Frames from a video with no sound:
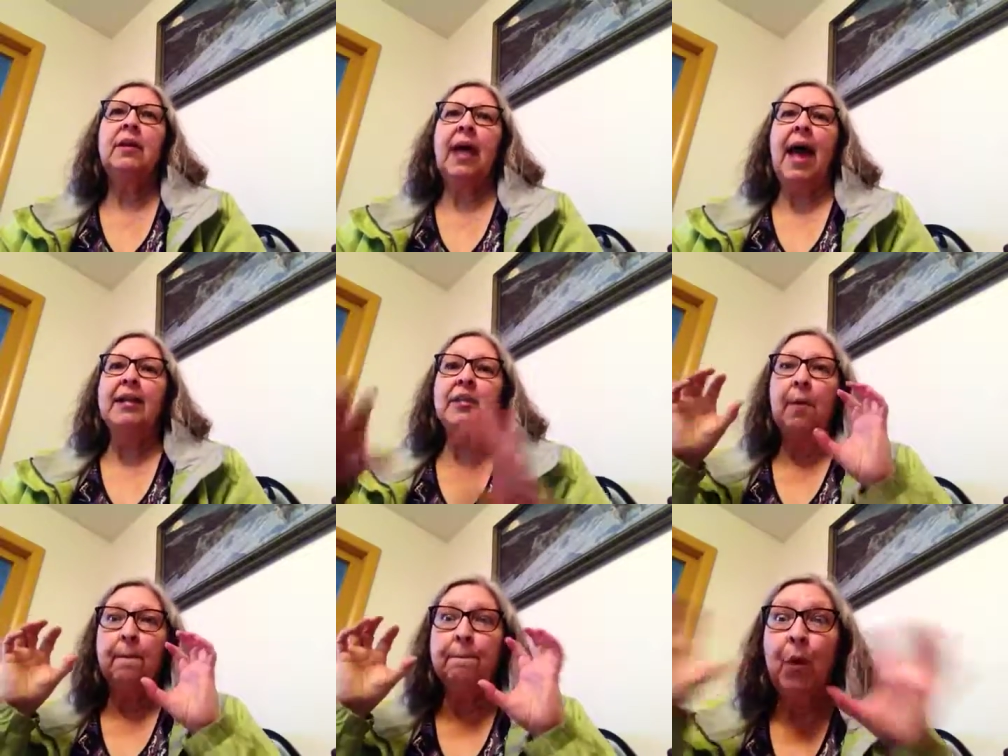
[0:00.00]

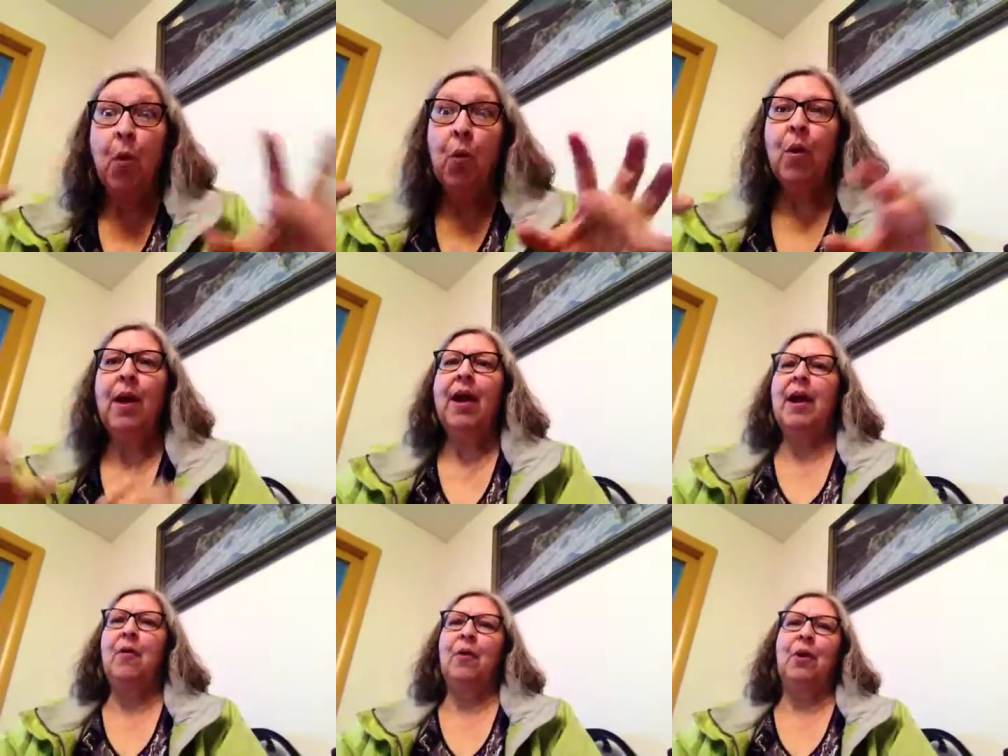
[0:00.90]
Class, boo!
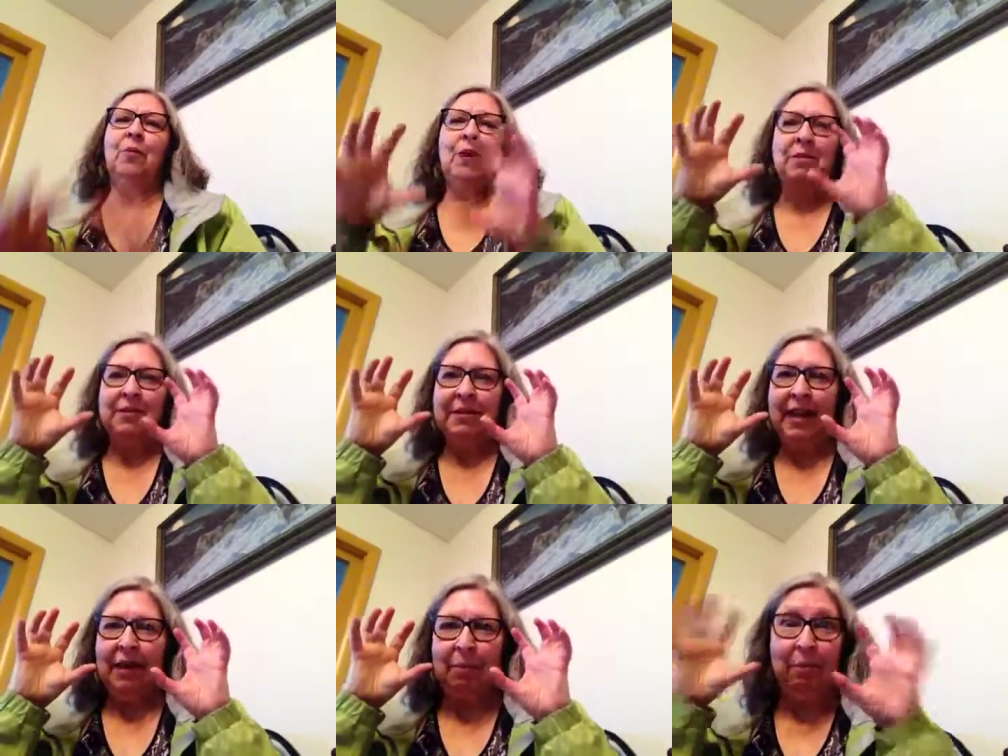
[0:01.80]
And I really
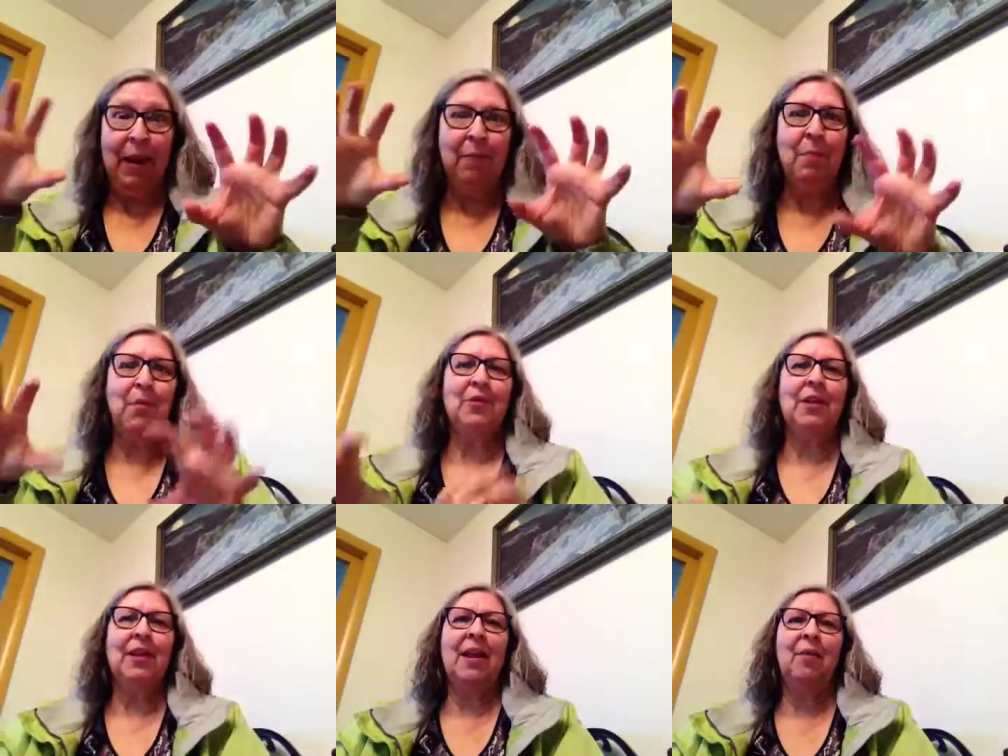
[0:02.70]
said a big boo
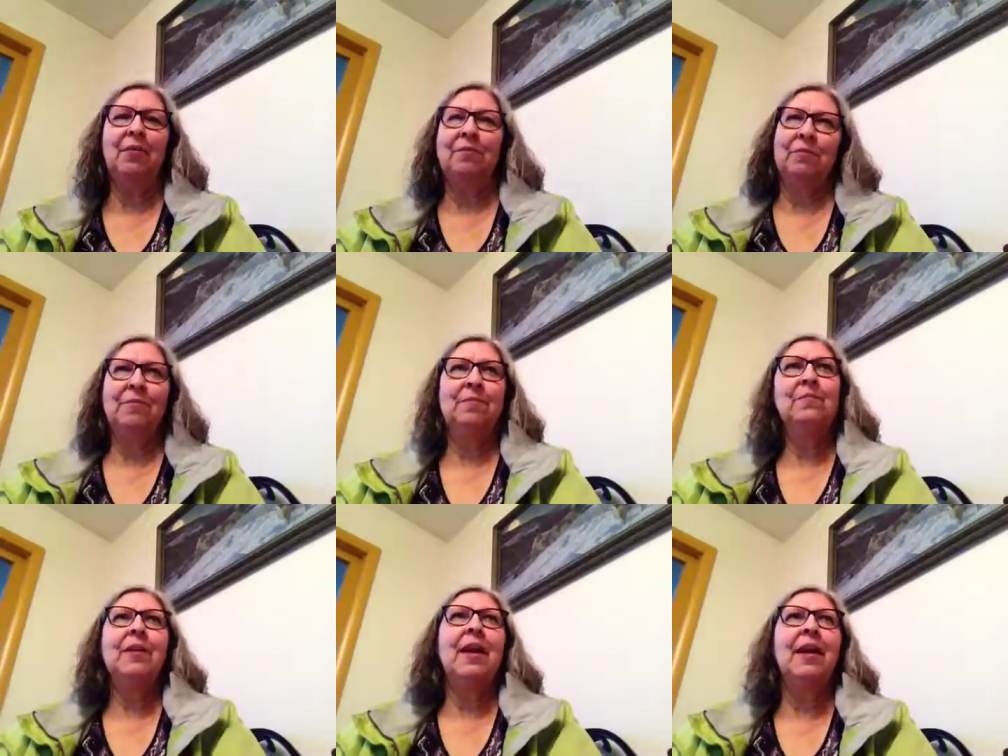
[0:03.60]
so that they would
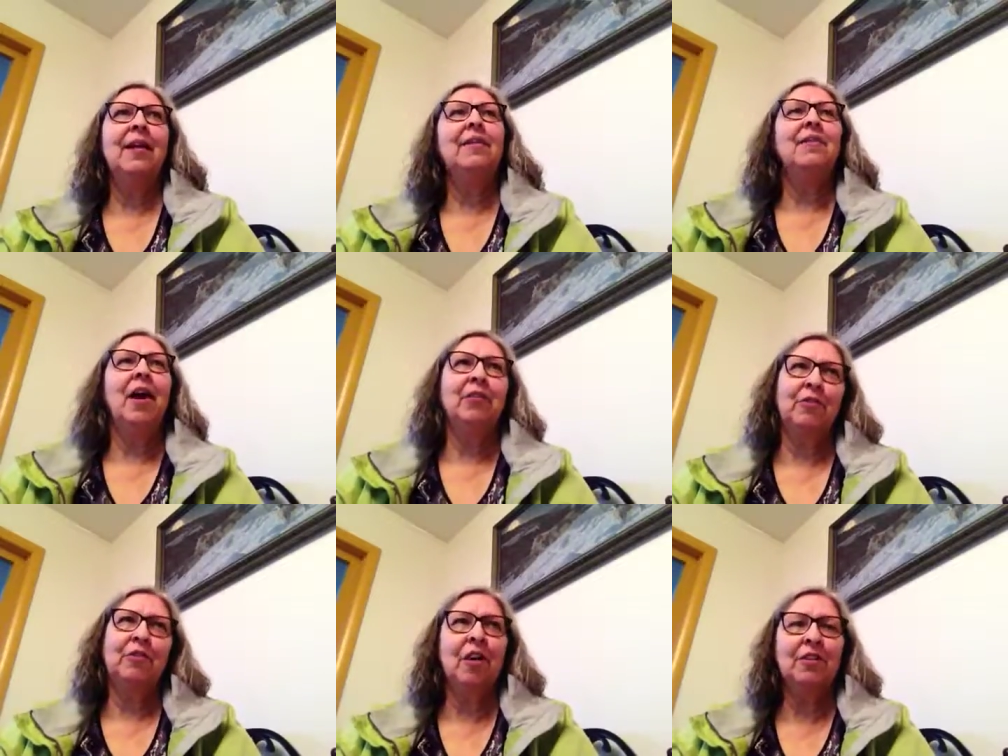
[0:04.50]
kind of knock
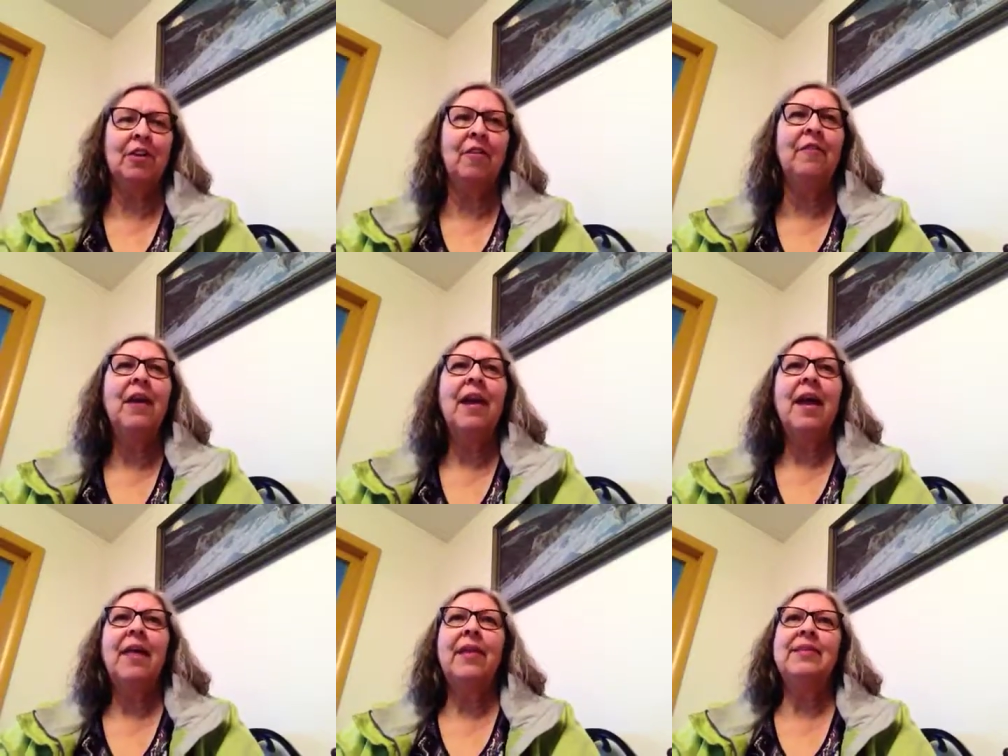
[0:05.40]
their socks off.
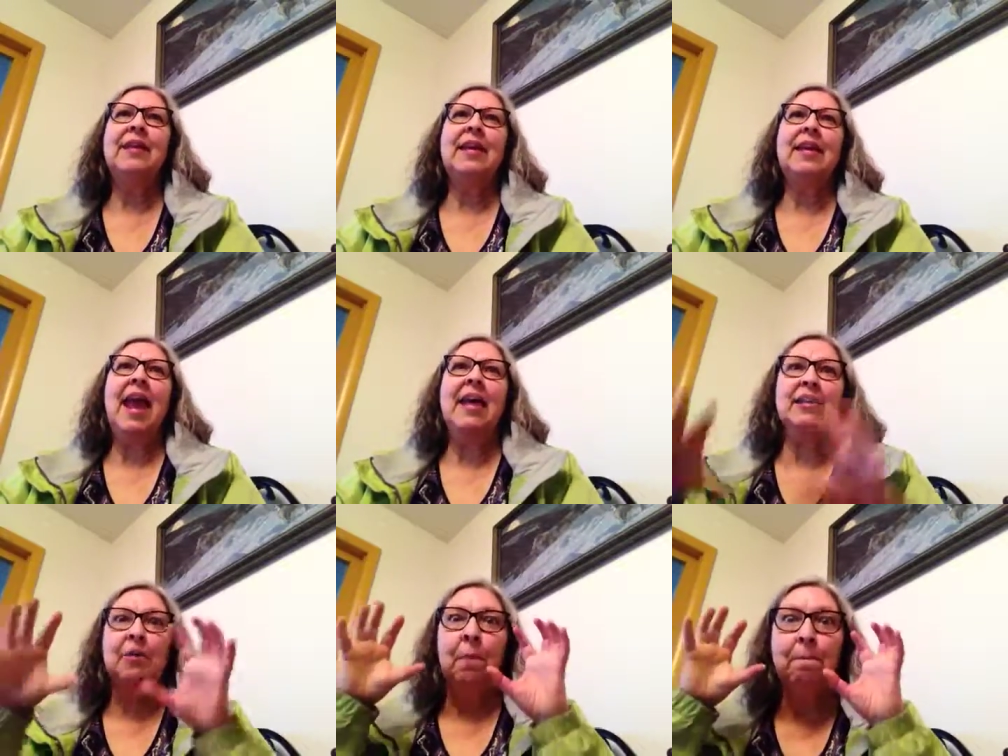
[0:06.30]
And they say,
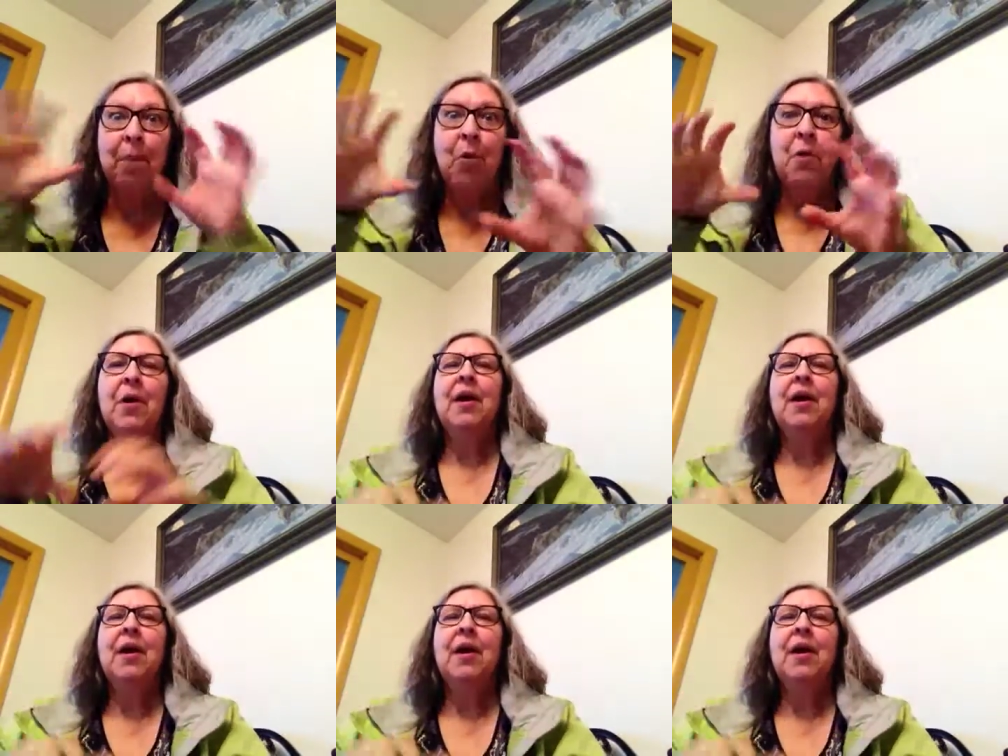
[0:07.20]
yes, boo.